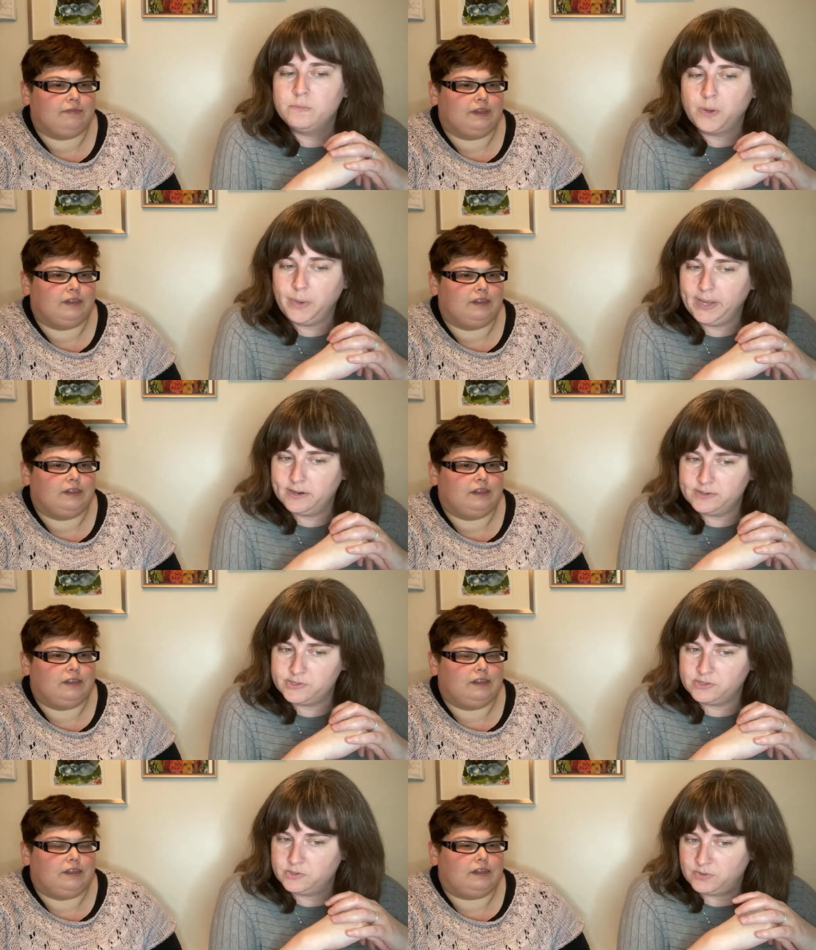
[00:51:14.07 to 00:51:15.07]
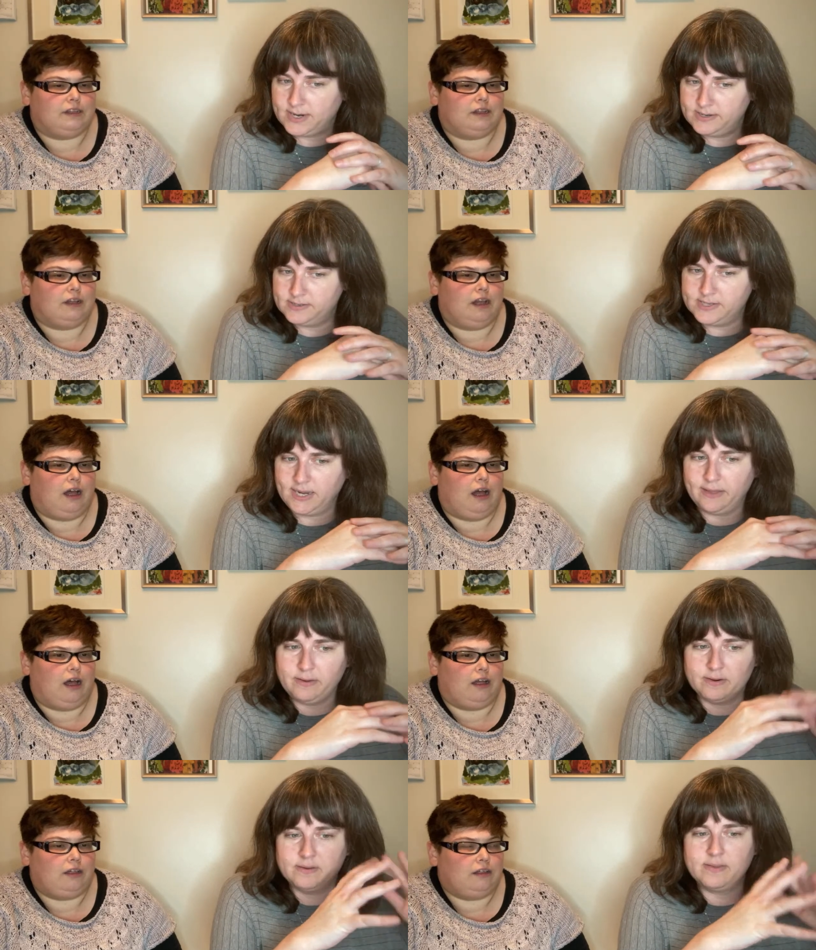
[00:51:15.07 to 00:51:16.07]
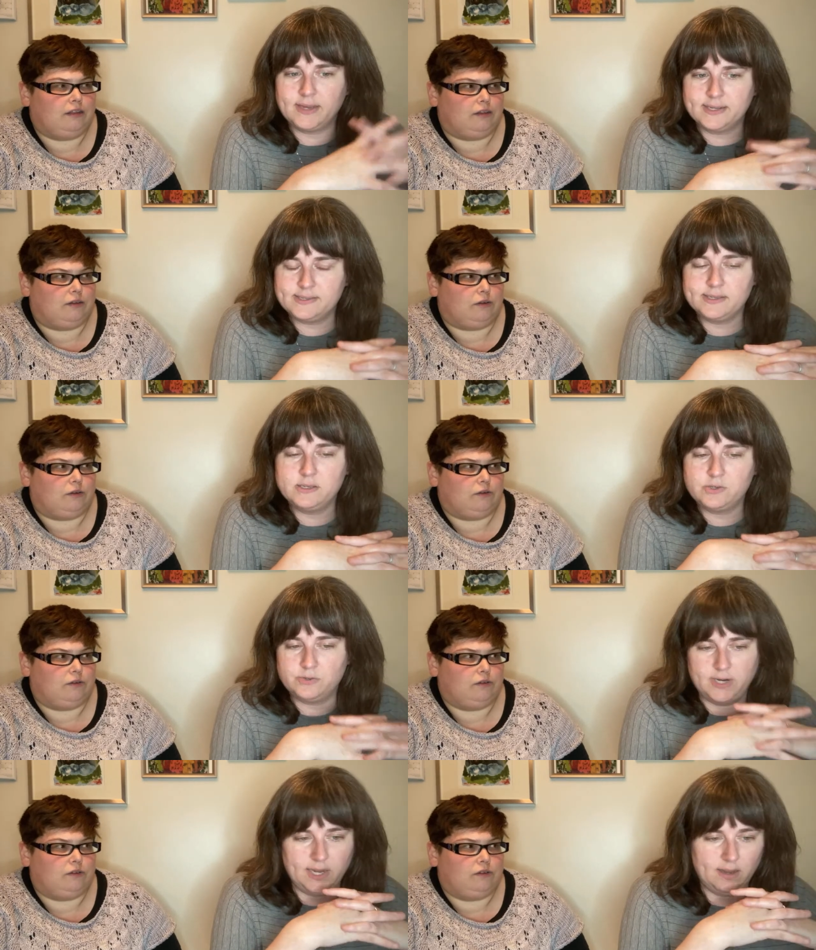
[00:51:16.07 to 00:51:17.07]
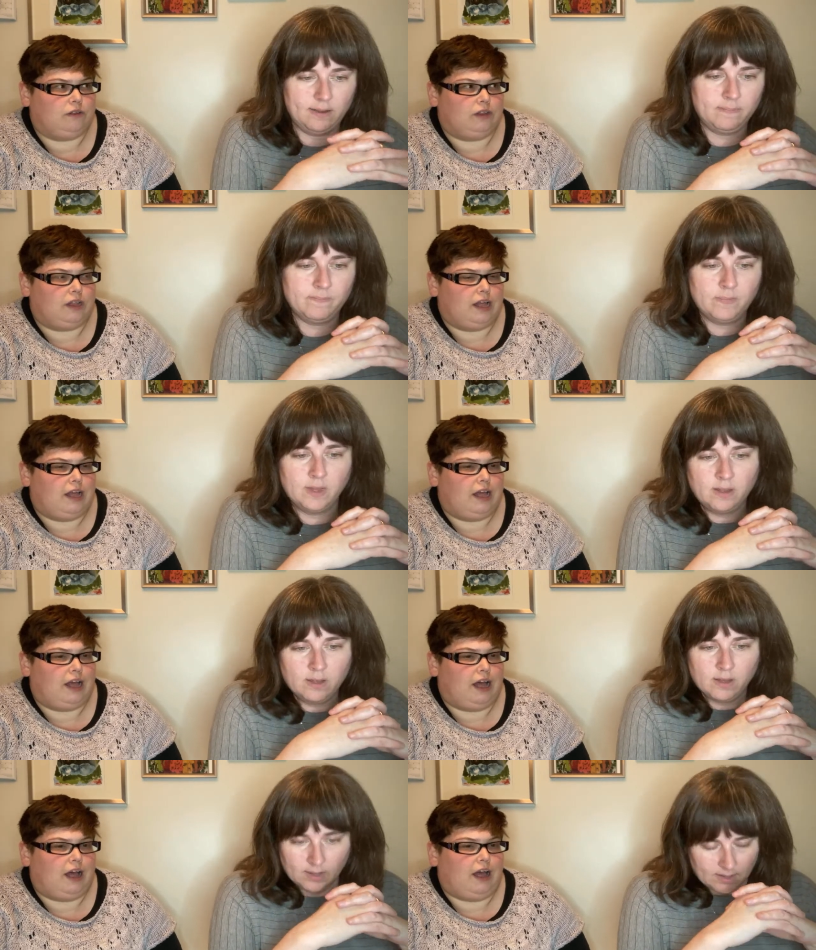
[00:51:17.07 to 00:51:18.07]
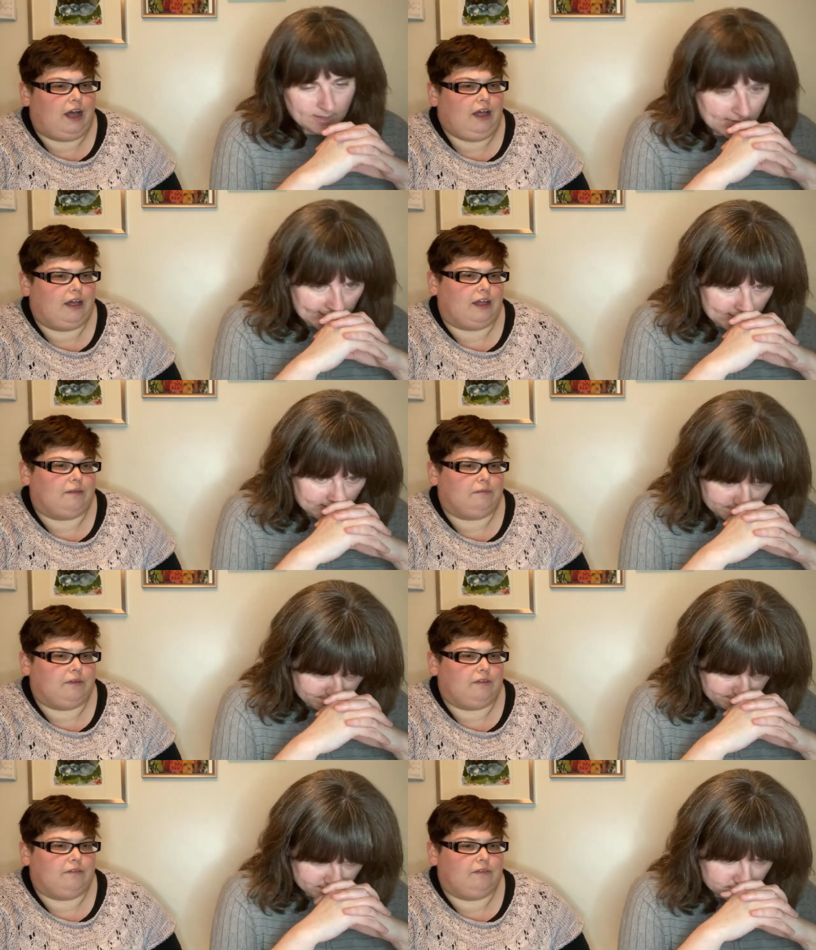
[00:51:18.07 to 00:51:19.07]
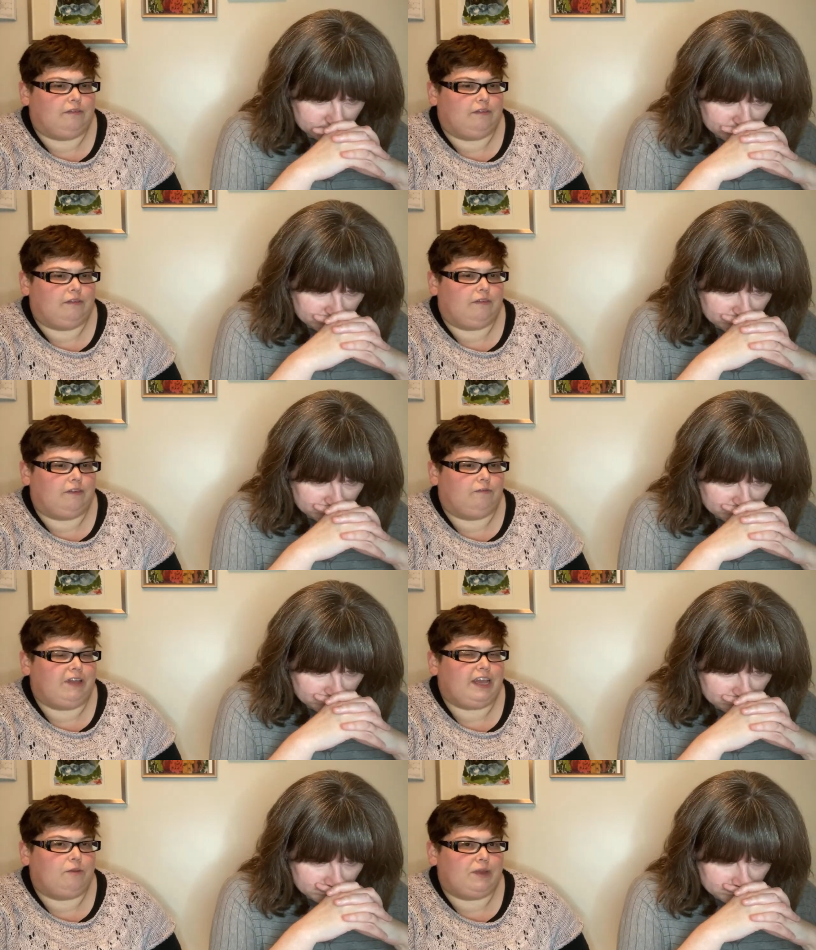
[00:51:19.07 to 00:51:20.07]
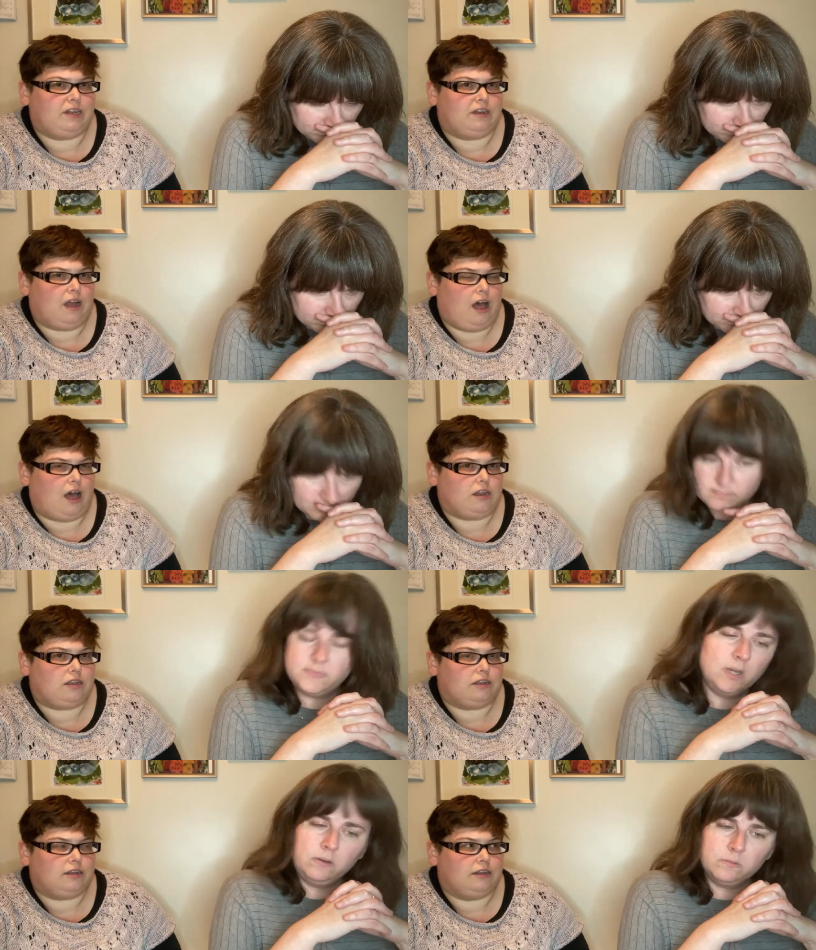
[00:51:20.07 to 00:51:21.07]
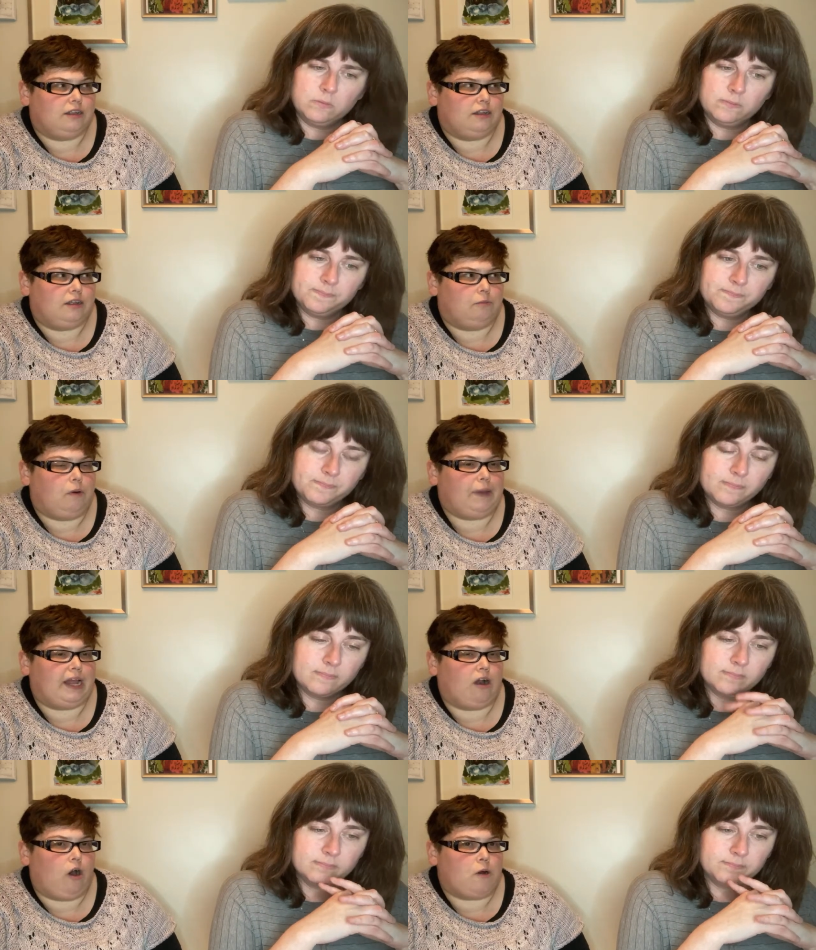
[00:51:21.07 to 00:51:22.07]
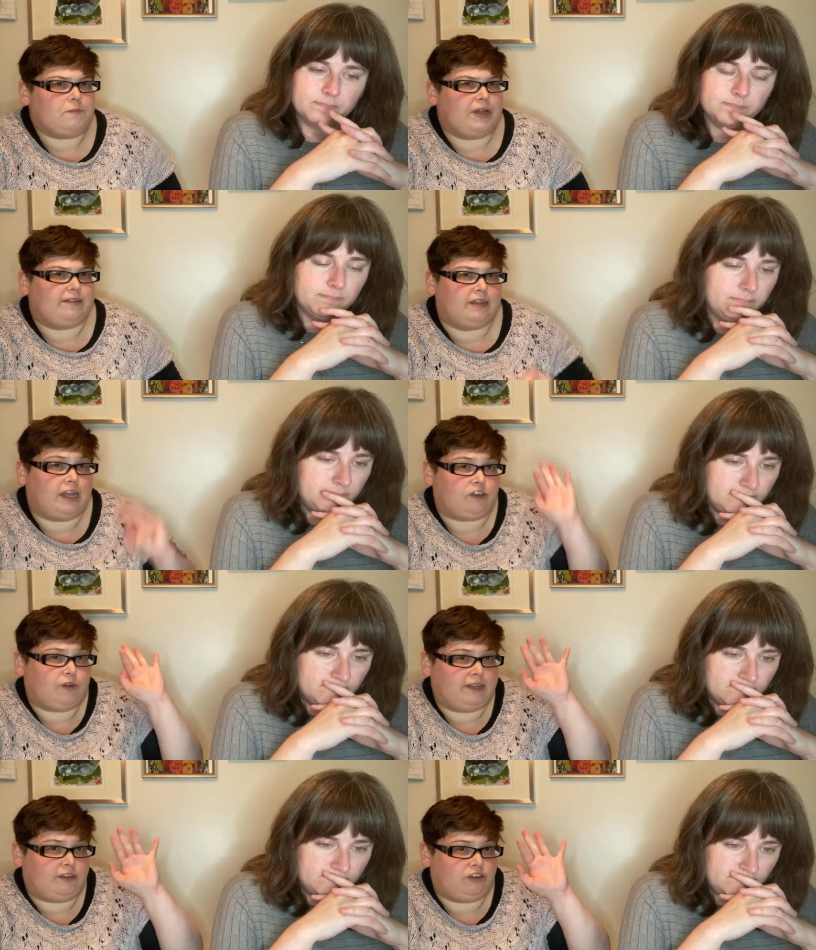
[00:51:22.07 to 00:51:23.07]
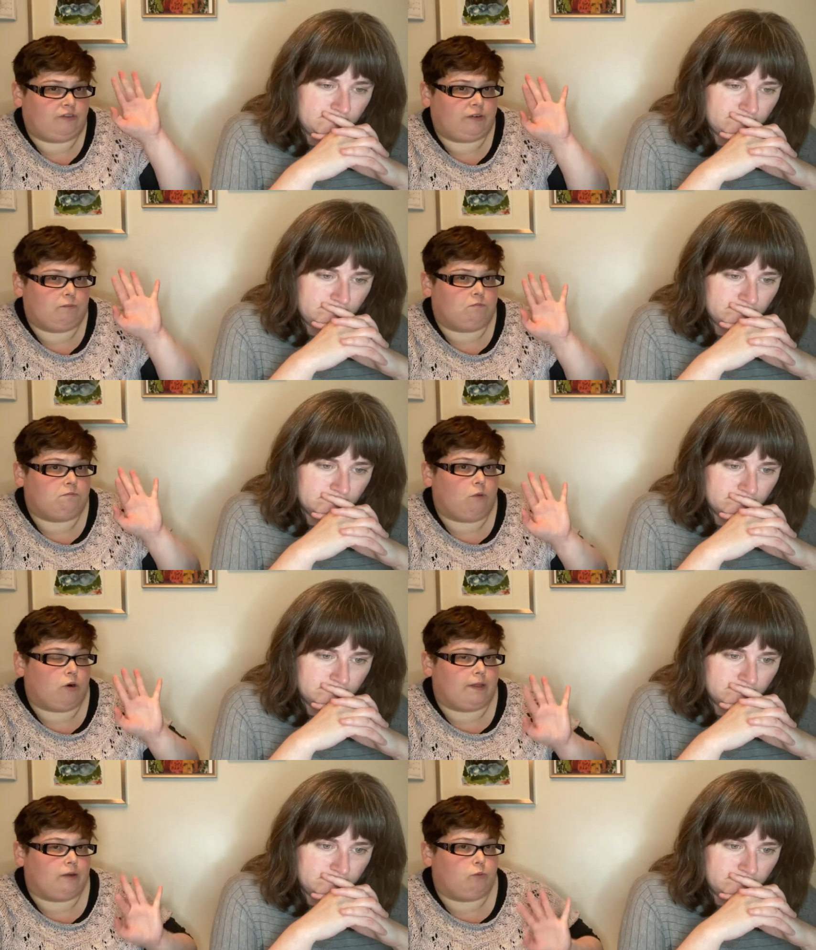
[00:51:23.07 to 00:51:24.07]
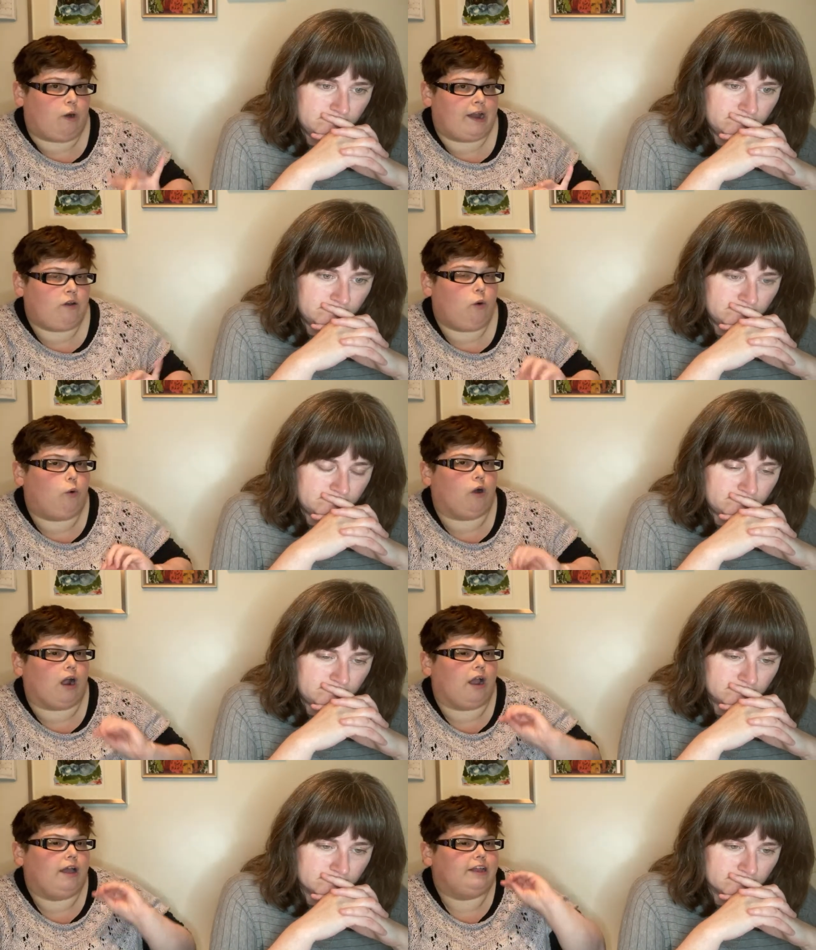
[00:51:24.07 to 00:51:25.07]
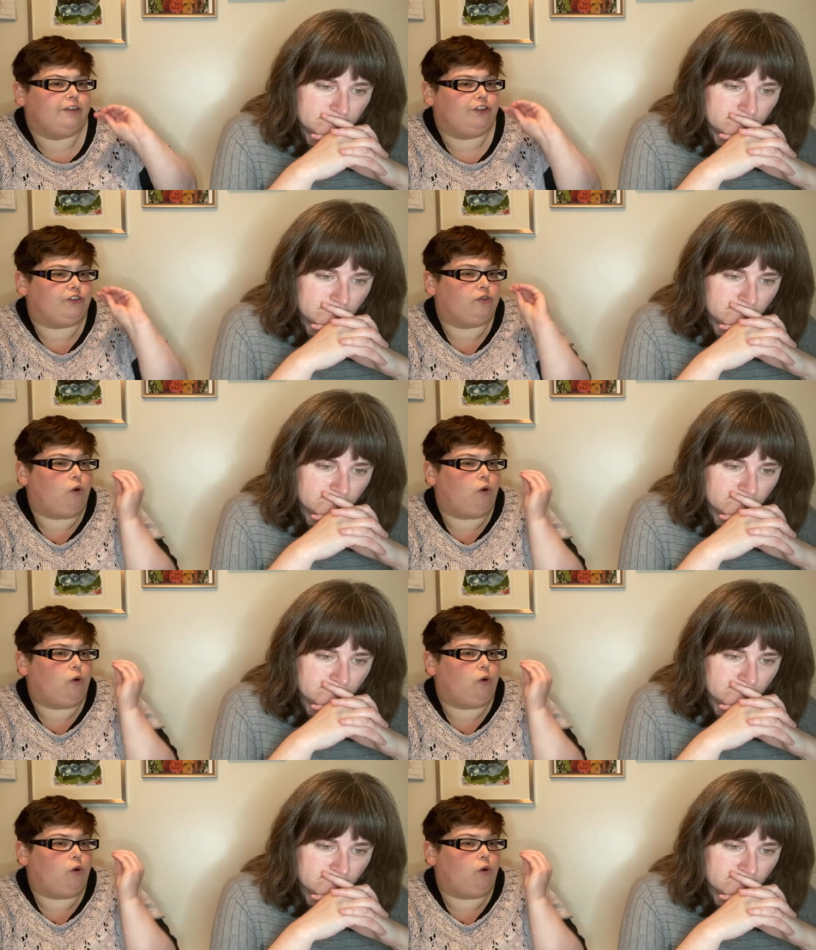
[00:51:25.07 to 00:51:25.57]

Speaker 1: mohairs stranded together? Oh. That's intriguing. Ah. Um, Vicky,
Speaker 2: we did not. No. But wait, ombre is in like transition from more than one or just